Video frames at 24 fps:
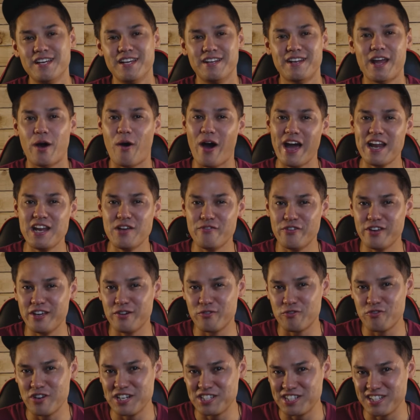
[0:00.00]
Now, I never
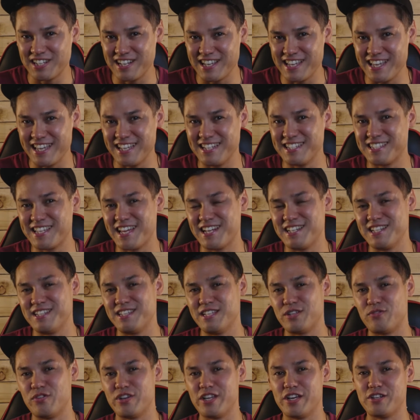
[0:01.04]
originally intended
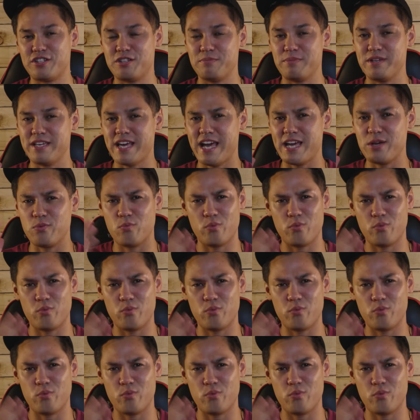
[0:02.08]
this video to be a